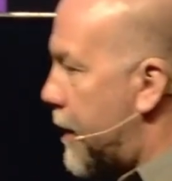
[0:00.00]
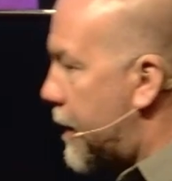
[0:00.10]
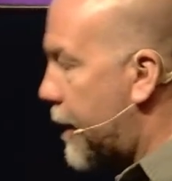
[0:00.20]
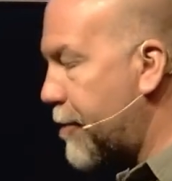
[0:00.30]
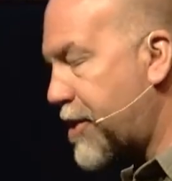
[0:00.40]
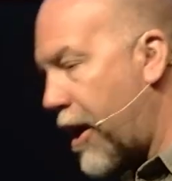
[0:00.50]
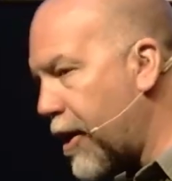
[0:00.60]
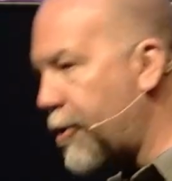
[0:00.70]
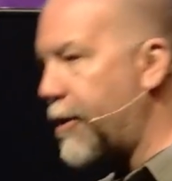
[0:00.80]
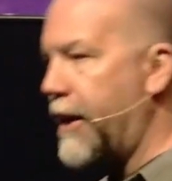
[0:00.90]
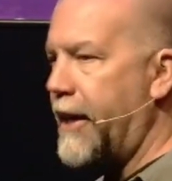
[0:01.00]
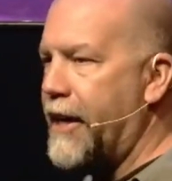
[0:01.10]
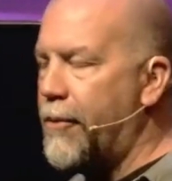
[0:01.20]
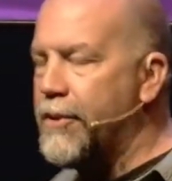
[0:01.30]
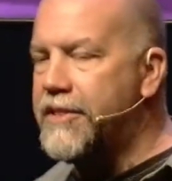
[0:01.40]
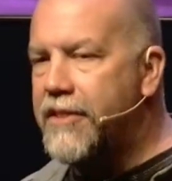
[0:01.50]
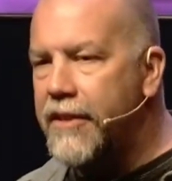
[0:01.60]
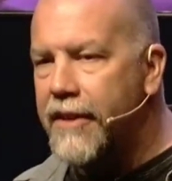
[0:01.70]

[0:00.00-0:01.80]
He was hungry, he was